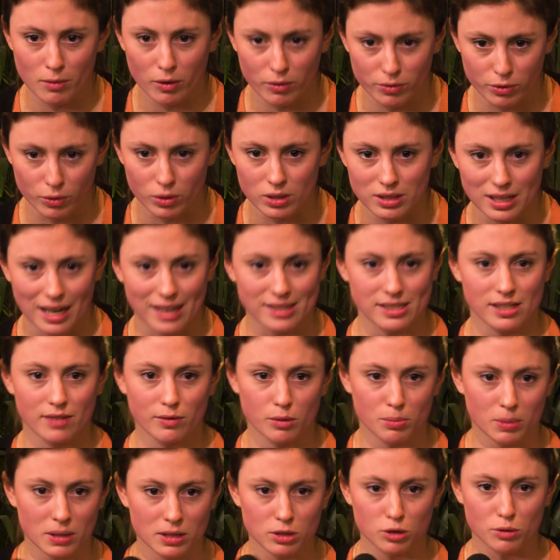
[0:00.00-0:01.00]
of Volt has
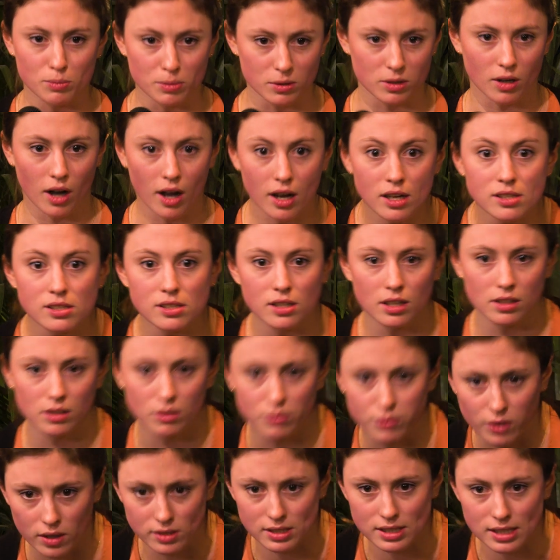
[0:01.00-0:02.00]
never been to put us on the
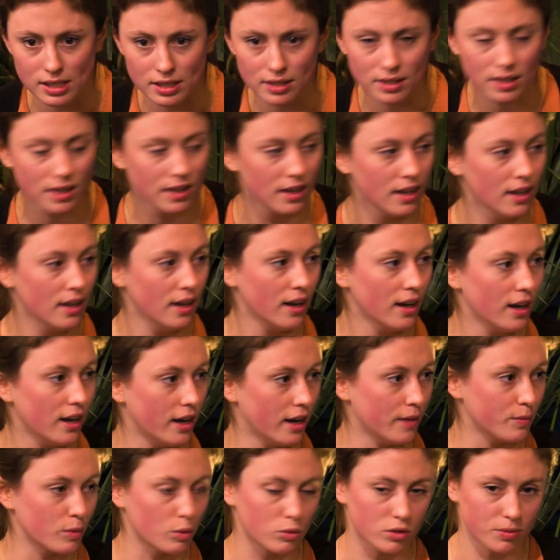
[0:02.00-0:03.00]
front scene,
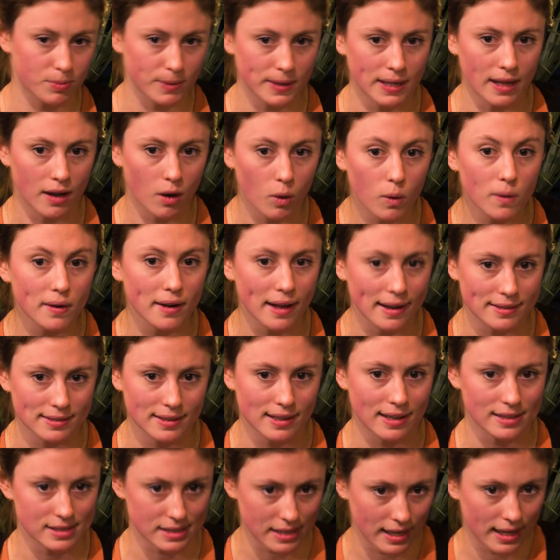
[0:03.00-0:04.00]
um, we've been all
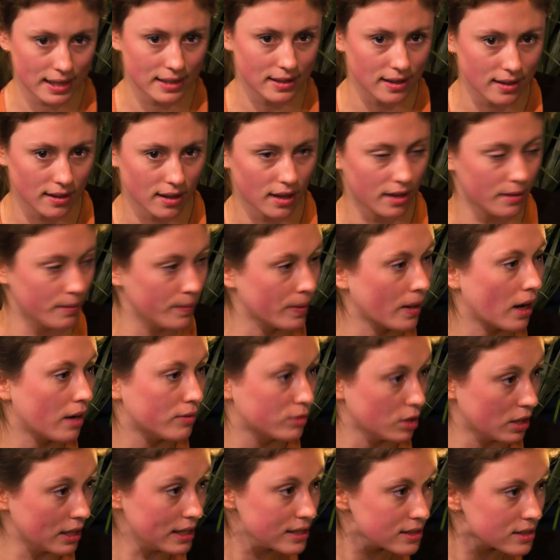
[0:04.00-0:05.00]
elected as head um, of
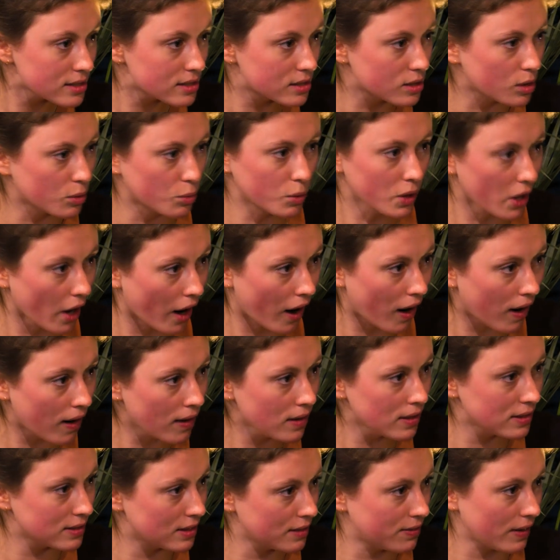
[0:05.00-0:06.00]
the list, so we
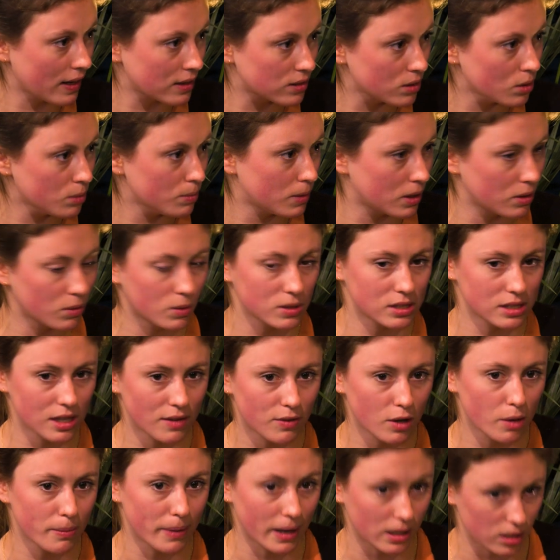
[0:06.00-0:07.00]
are de facto, but it was
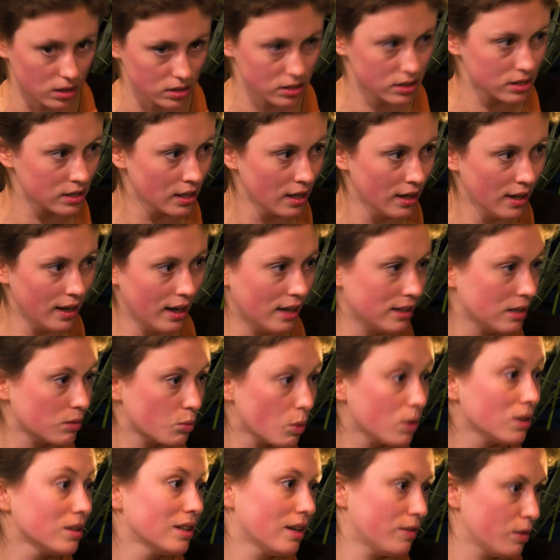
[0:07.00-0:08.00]
never about us, and it
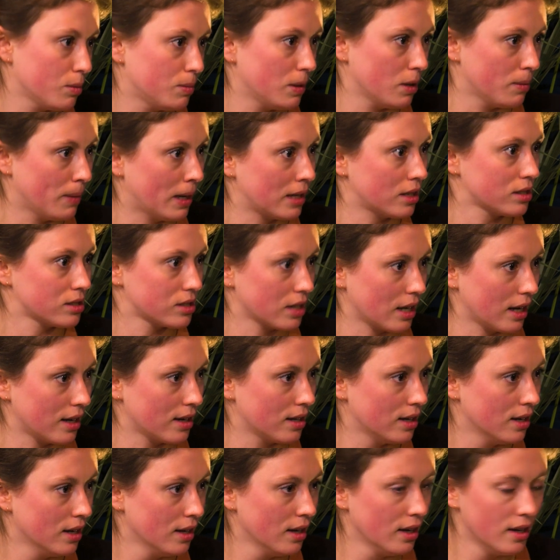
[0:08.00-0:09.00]
will never be about us
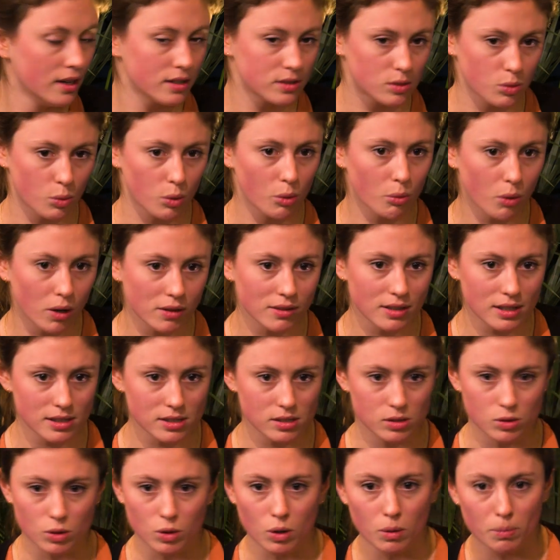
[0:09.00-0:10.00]
again. So we want
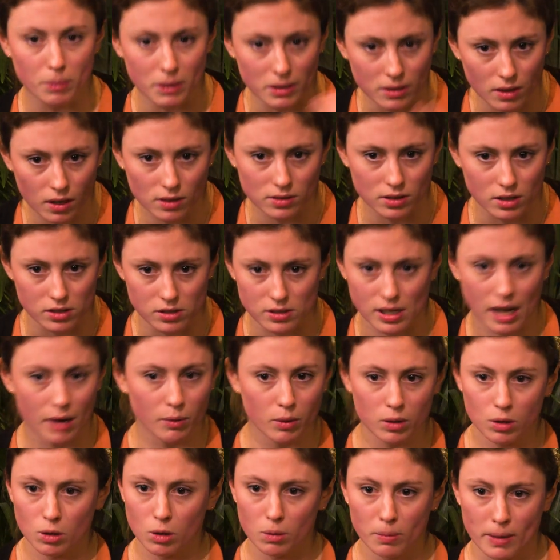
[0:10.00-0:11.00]
this to go beyond this. I
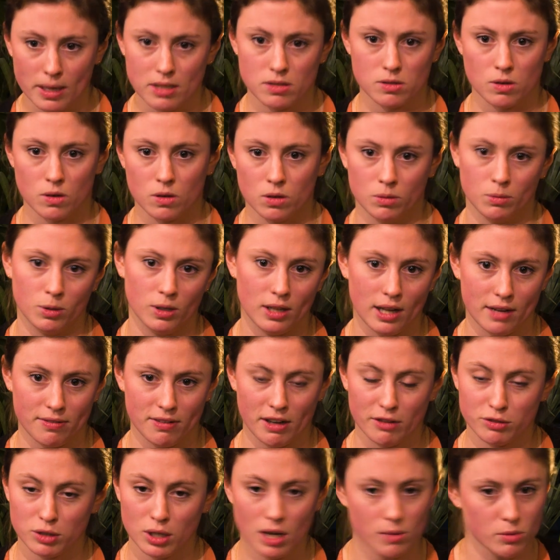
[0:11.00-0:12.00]
want to go back to your normal life
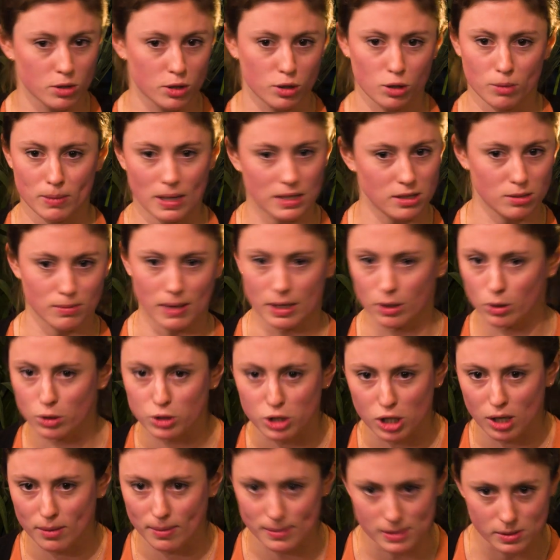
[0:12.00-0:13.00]
after. I want to go back to my old
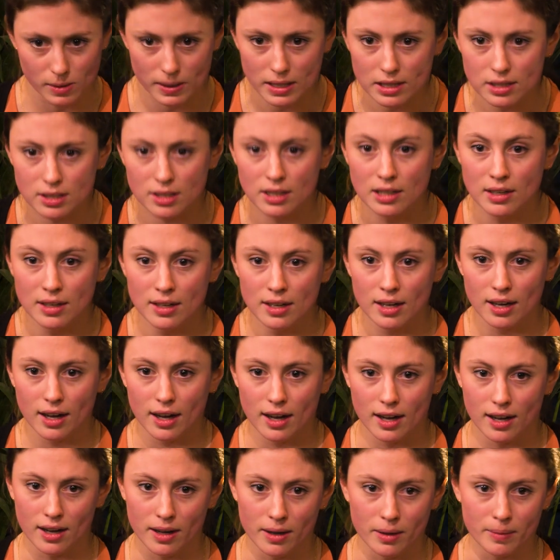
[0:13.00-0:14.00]
job as well,
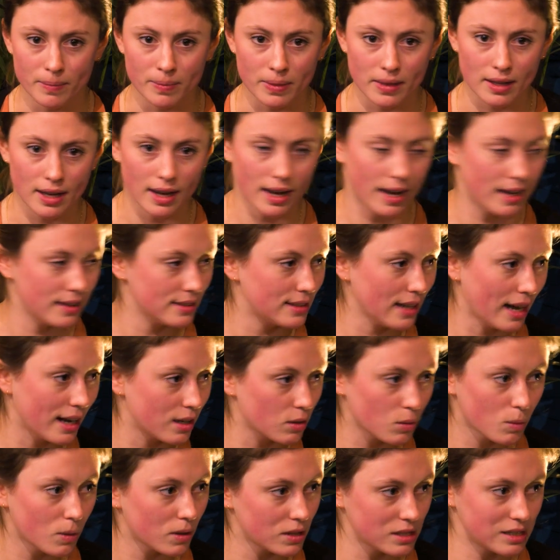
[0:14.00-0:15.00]
um, and I
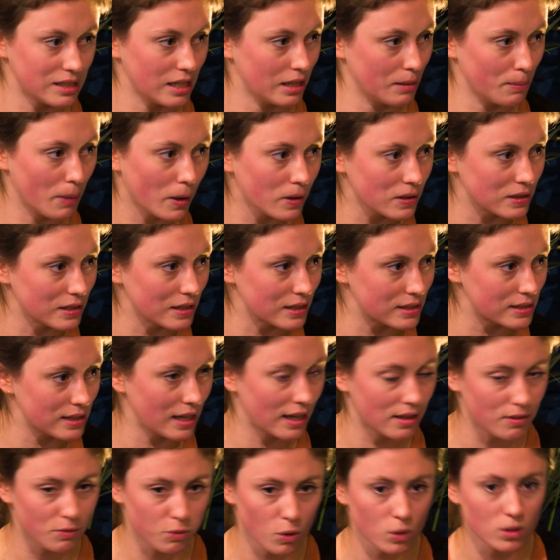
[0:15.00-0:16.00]
don't want to stay in politics.
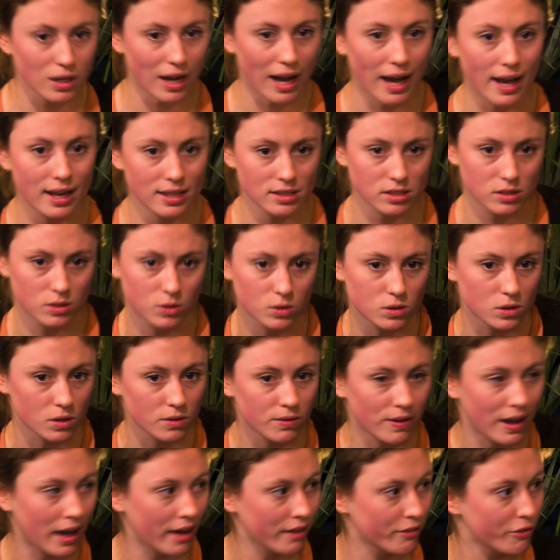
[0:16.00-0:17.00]
And Volt has to
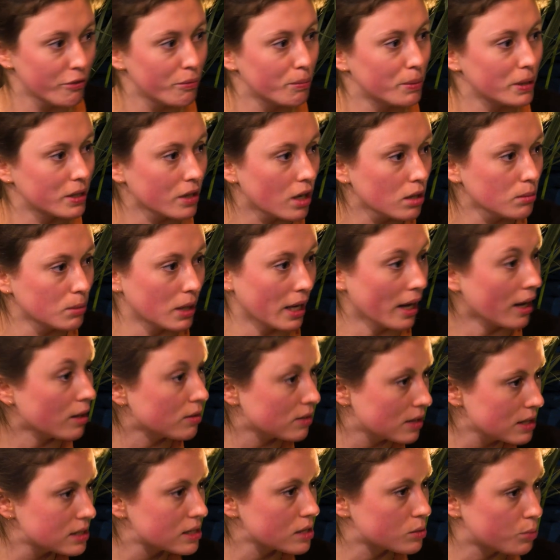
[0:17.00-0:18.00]
survive beyond me,
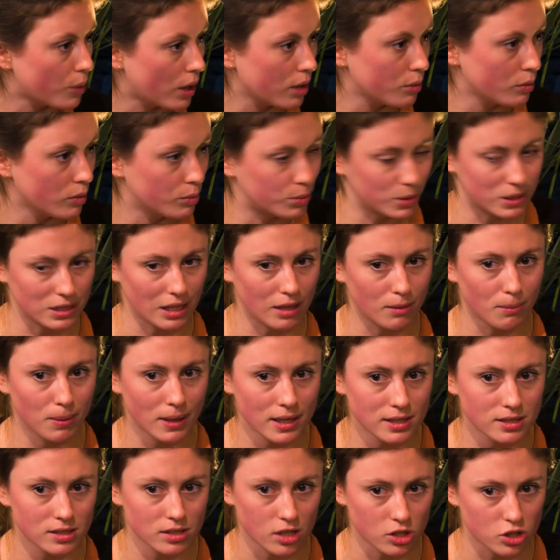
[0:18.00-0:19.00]
and this is why we're putting in
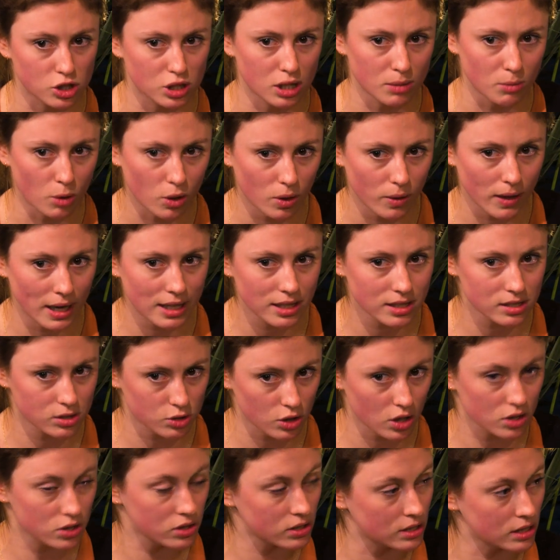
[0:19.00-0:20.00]
place such democratic
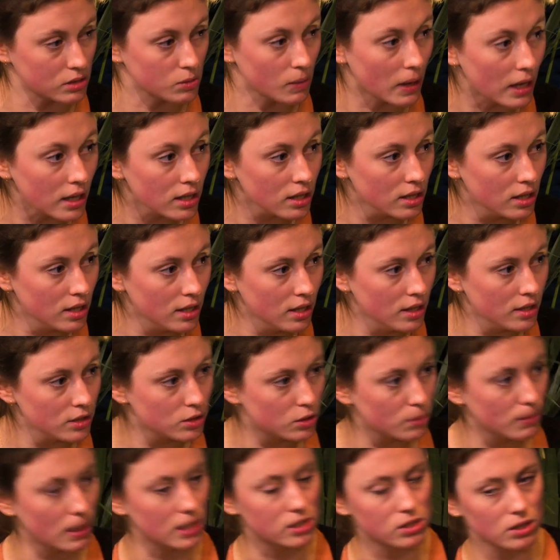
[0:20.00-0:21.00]
structures as well
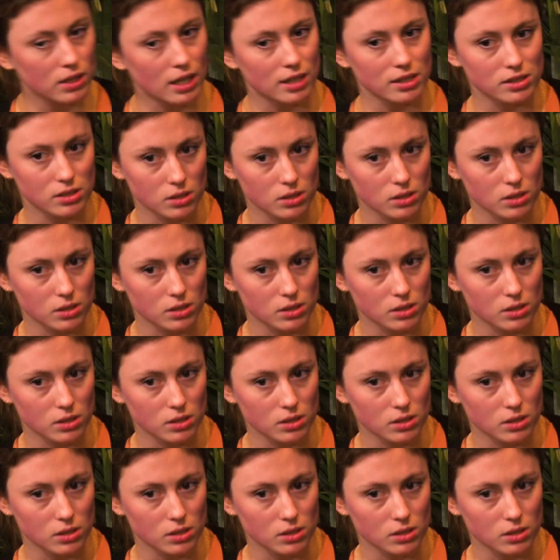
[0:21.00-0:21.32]
to make sure that it